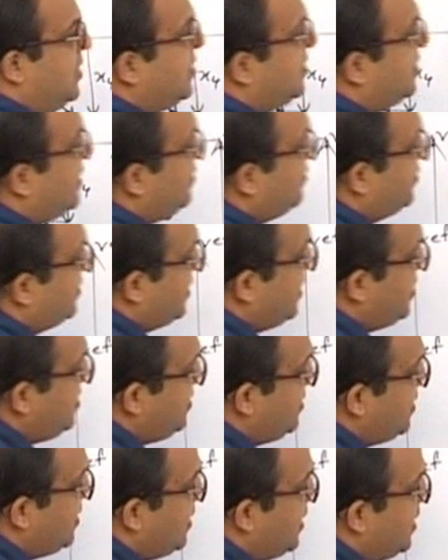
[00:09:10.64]
This gives
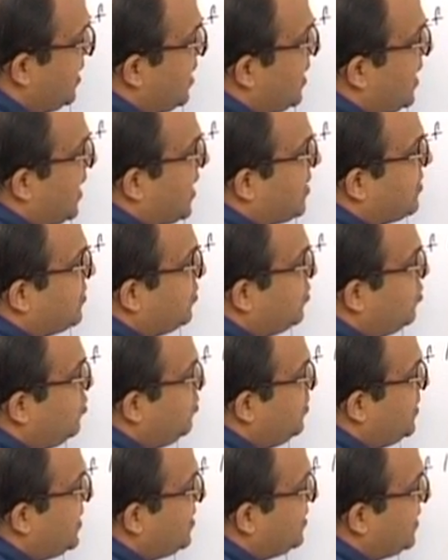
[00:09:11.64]
us
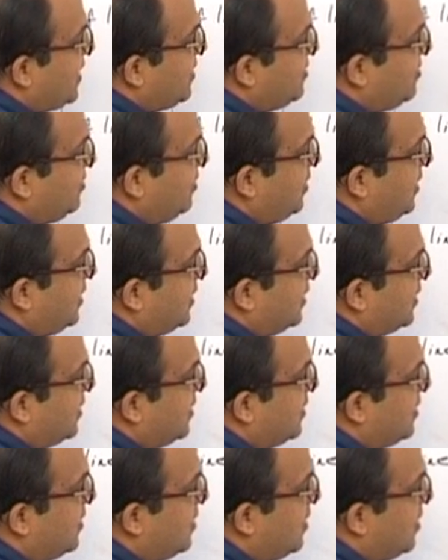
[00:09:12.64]
x2 plus
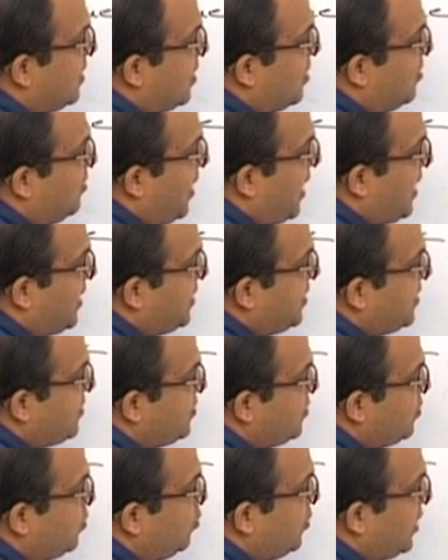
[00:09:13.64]
x3
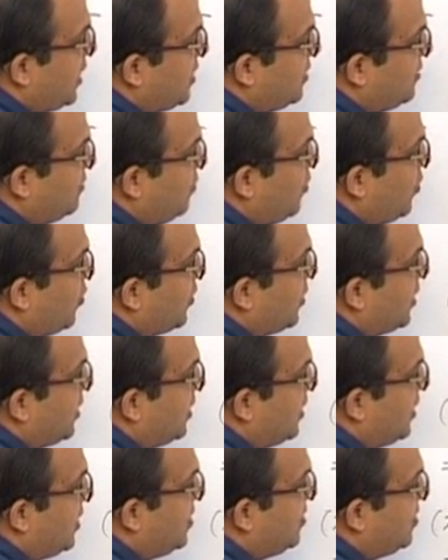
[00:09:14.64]
minus
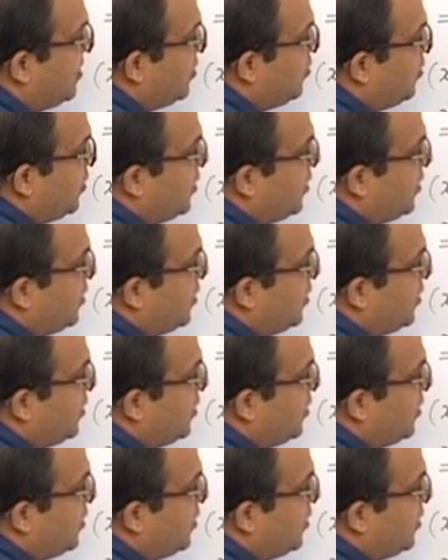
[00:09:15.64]
2x4 is